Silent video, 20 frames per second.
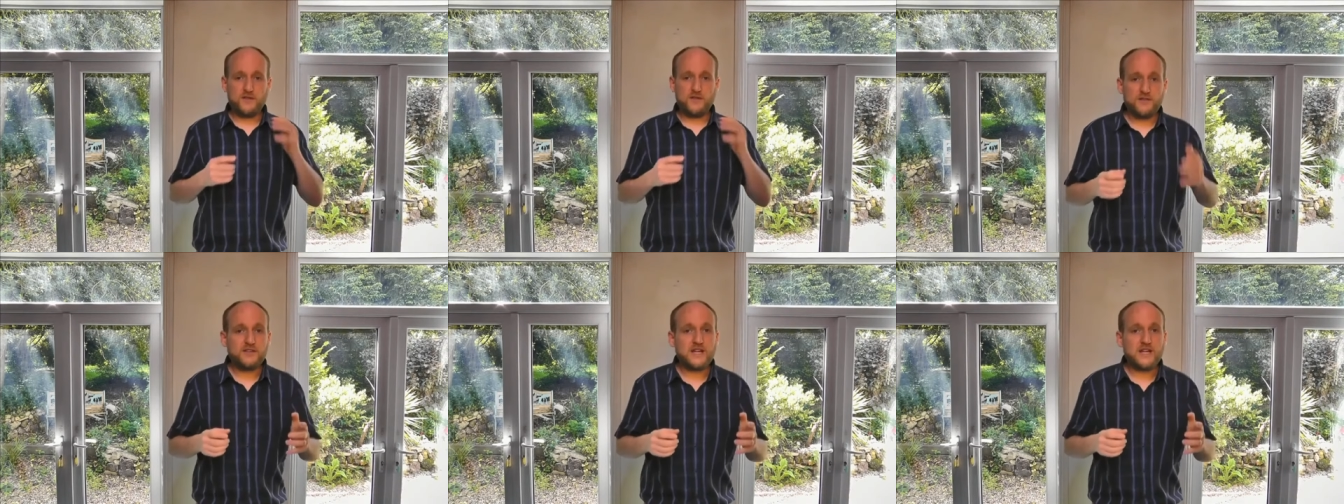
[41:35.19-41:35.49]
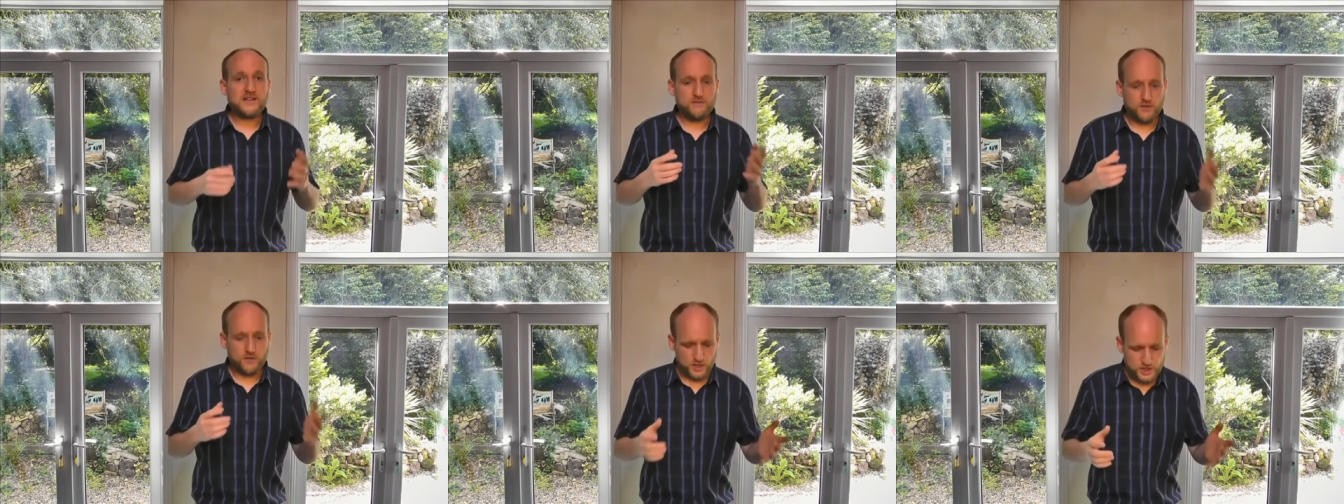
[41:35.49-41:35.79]

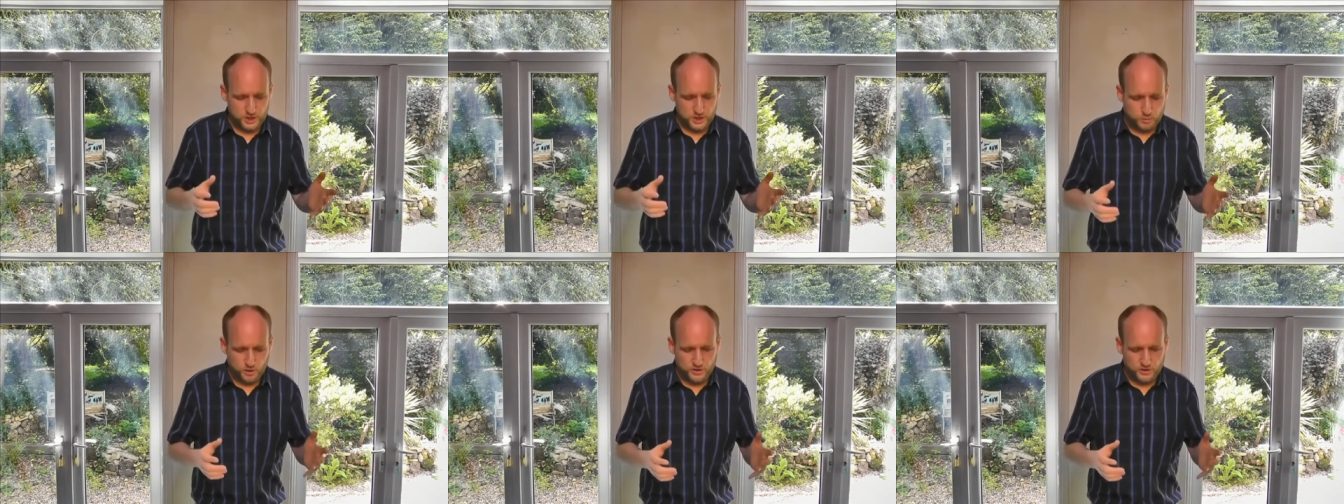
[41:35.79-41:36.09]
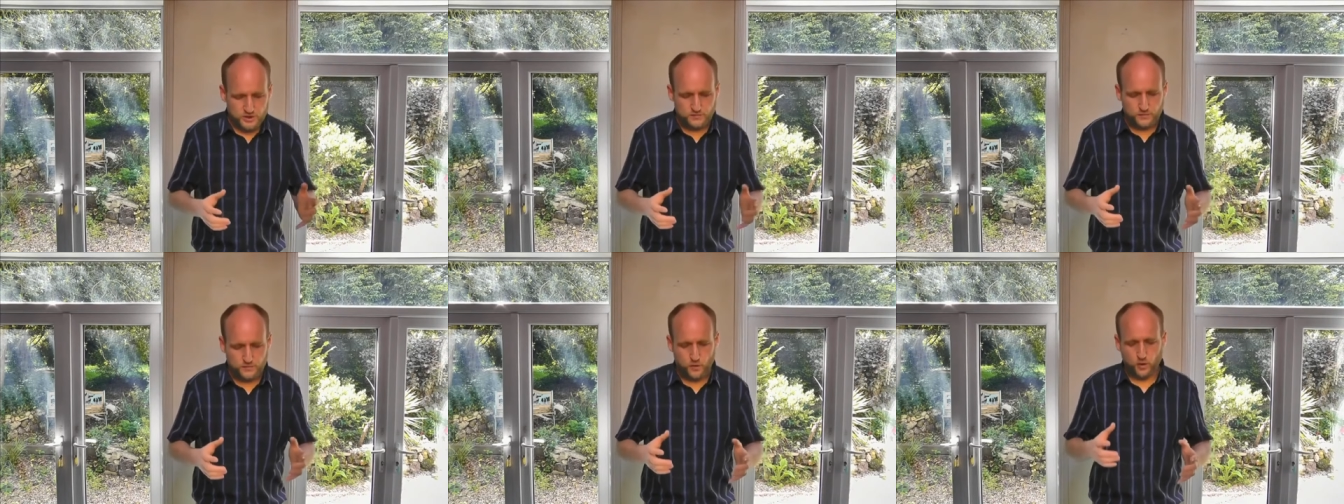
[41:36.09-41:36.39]
15, verses
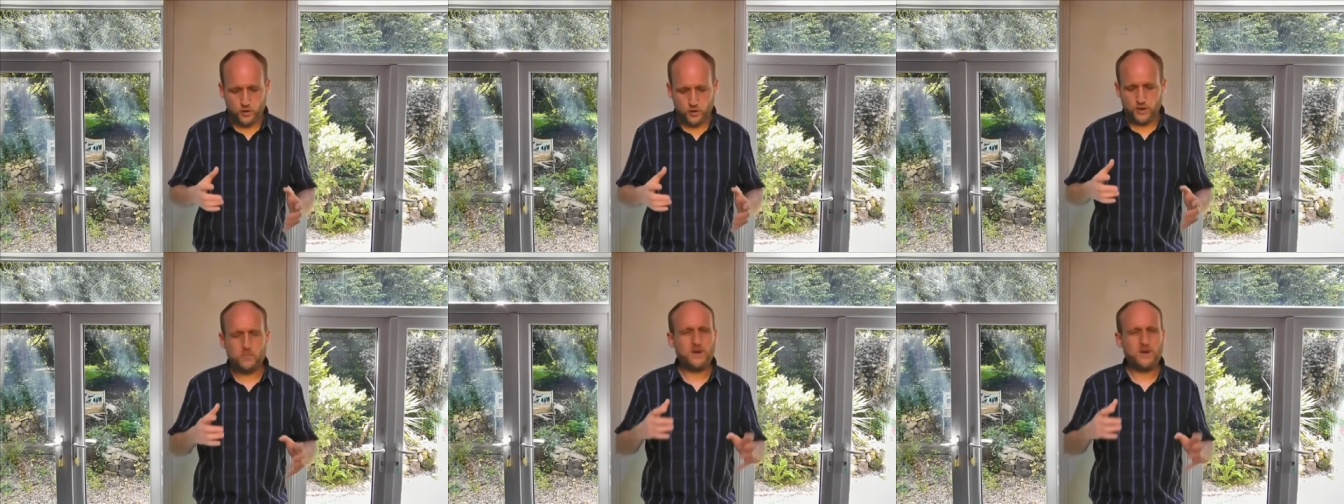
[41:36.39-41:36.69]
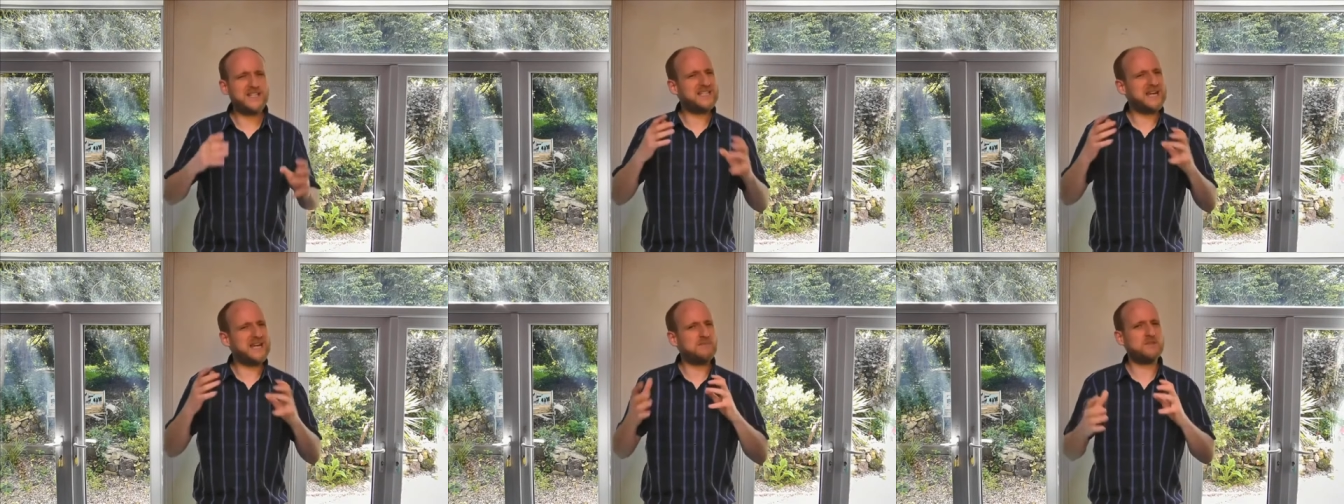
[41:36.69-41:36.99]
1 to 4, and
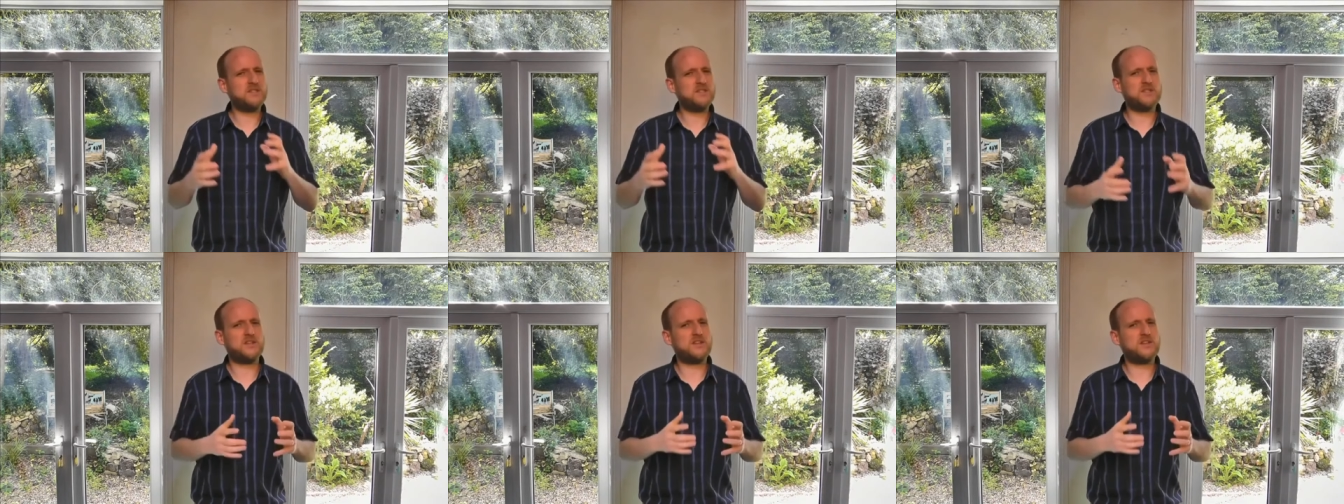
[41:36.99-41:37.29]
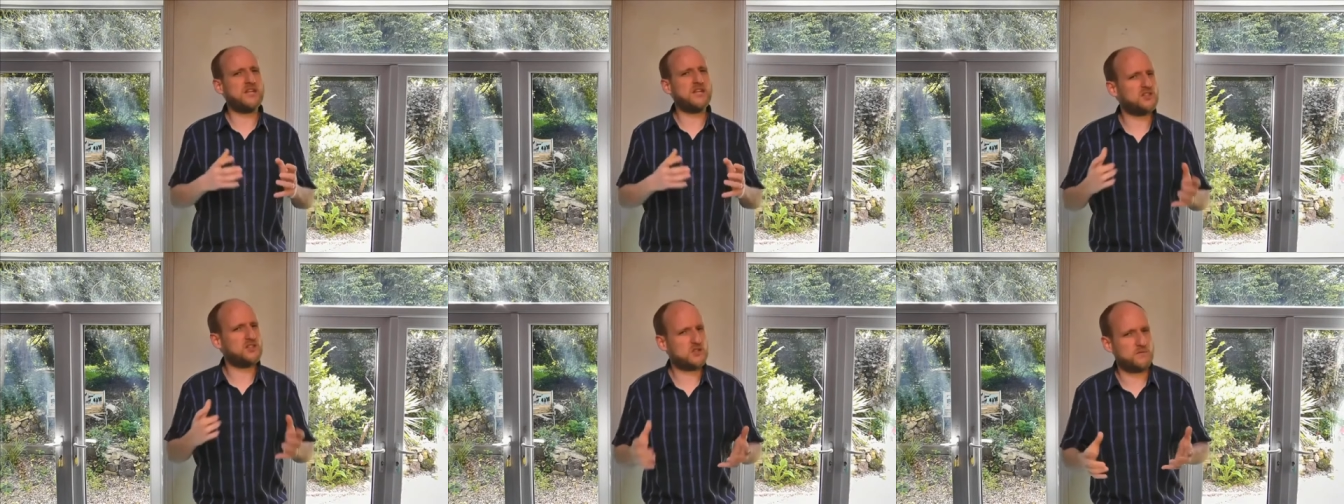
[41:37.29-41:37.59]
we're tempted to
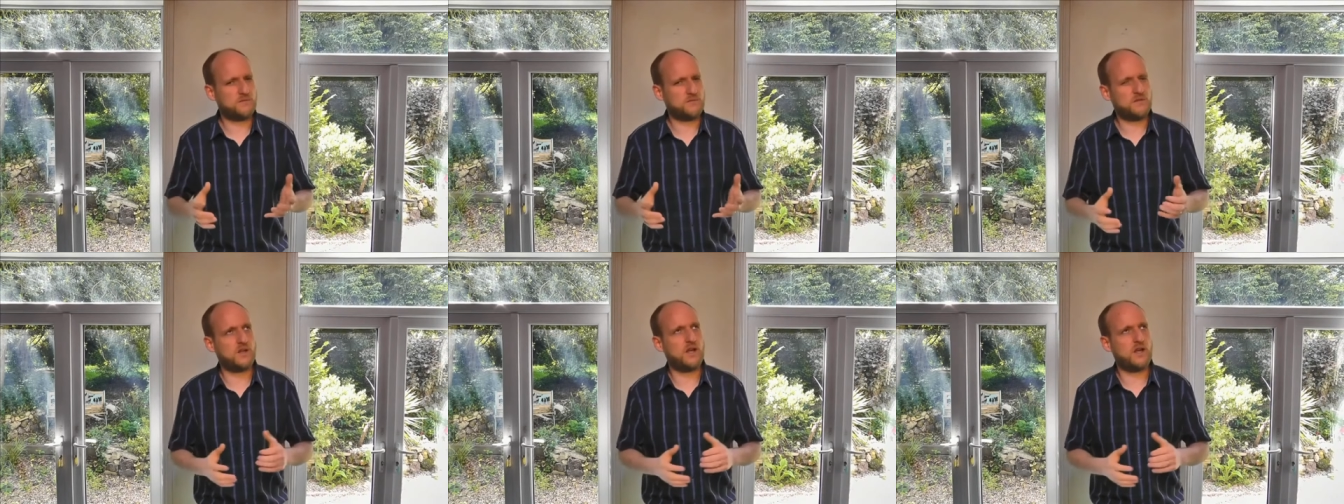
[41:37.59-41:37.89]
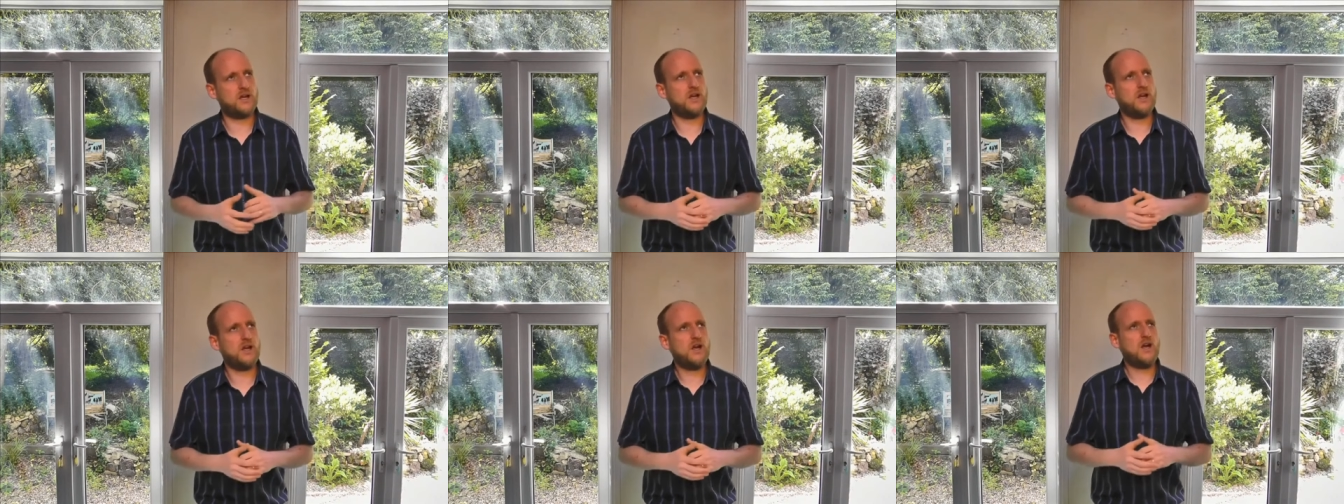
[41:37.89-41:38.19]
think something
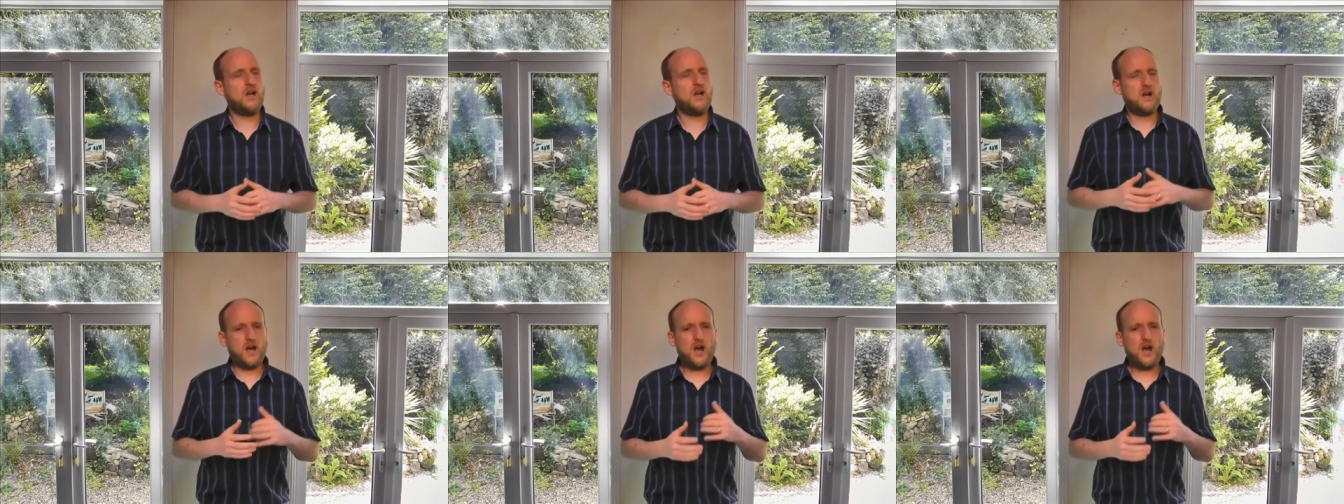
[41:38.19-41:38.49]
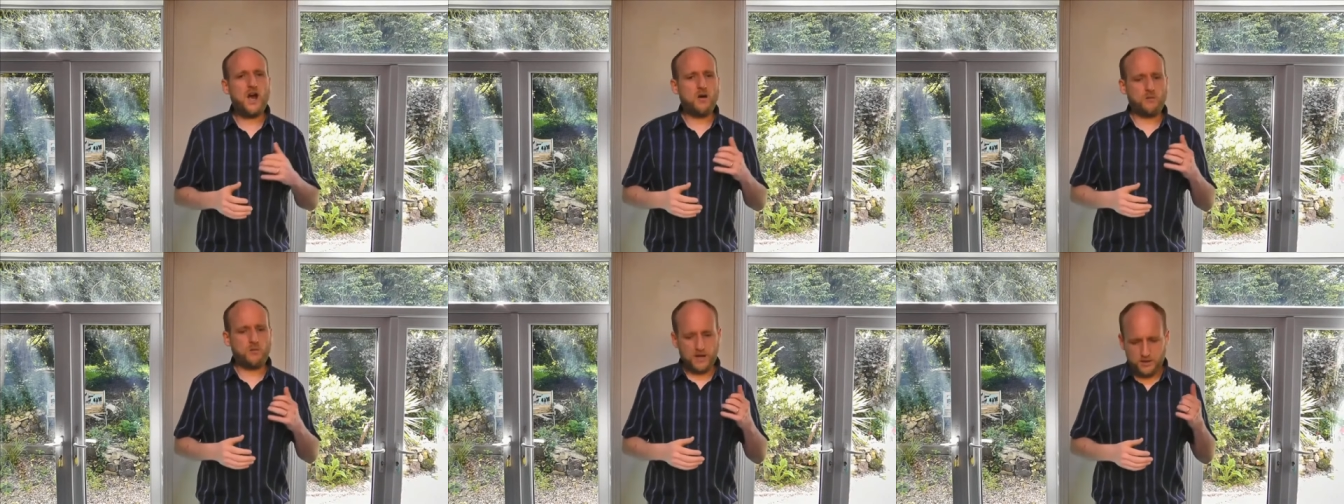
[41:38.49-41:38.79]
like,
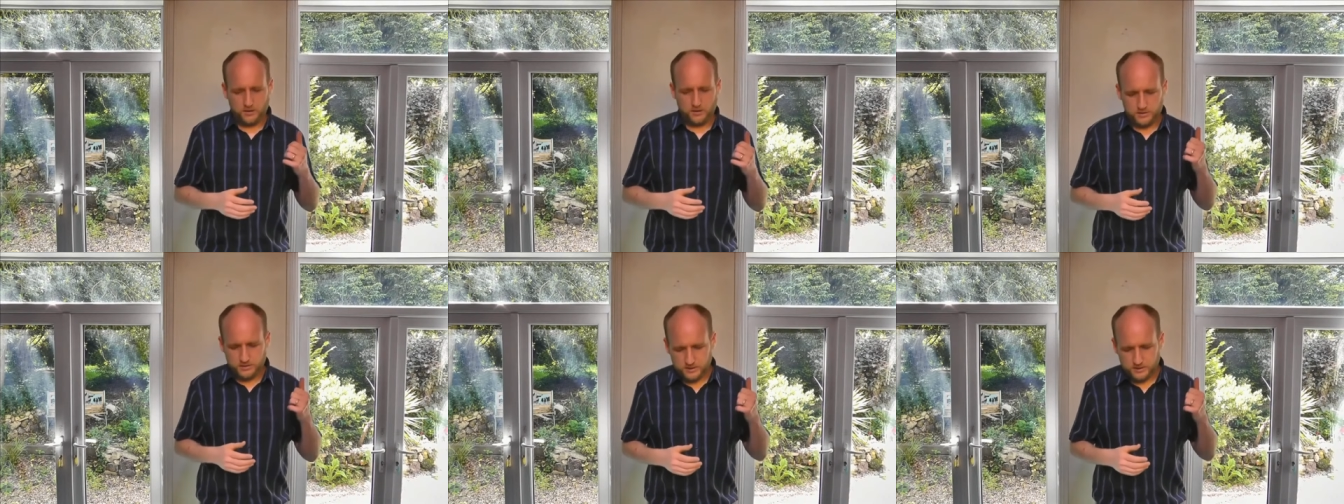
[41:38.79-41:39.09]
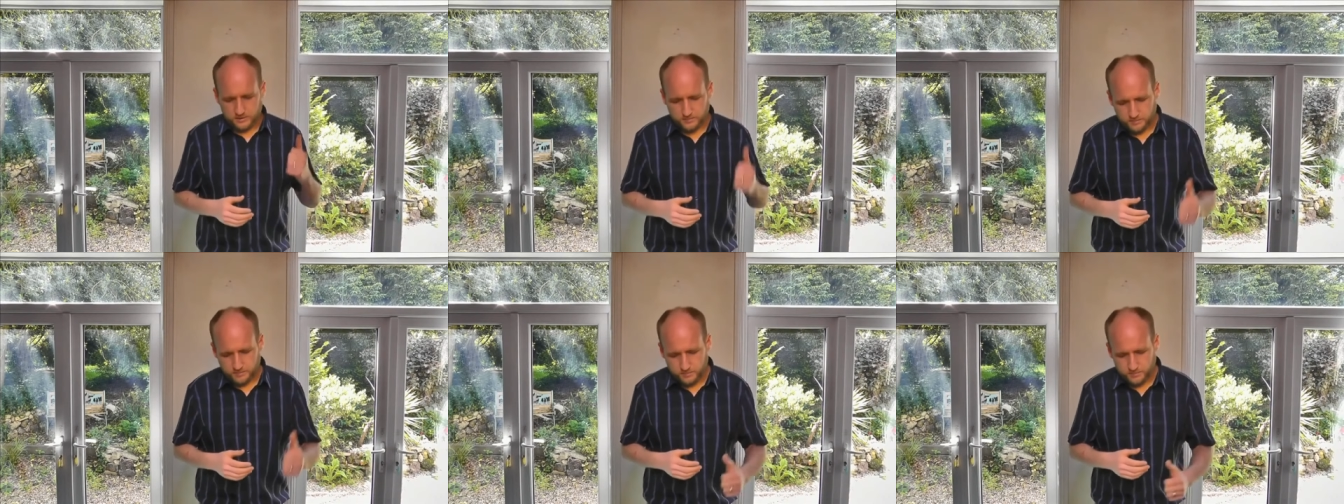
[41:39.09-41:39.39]
Ah, oh,
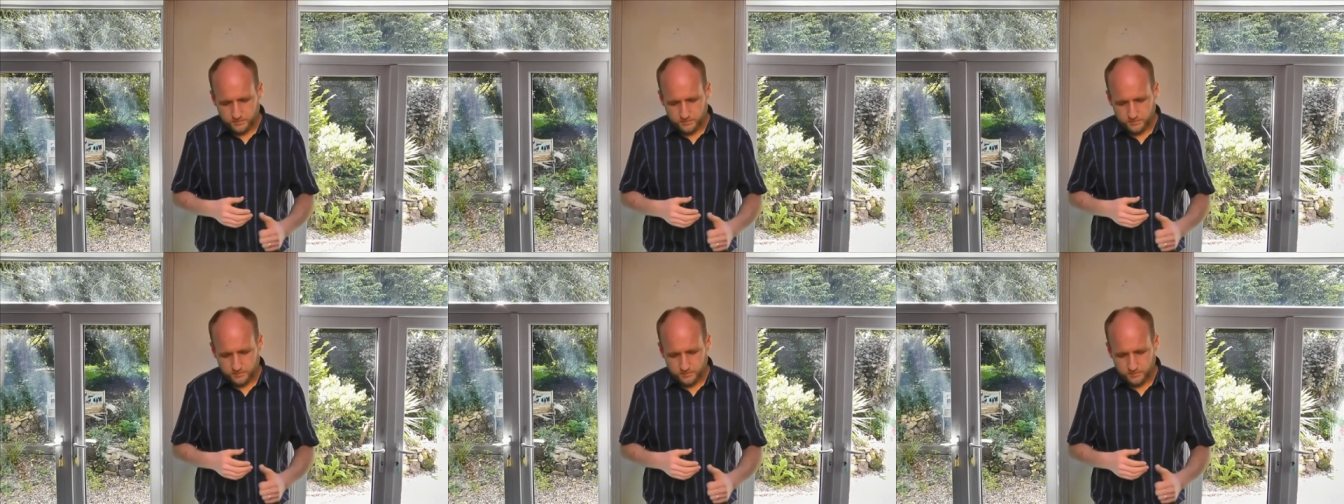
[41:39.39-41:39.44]
well,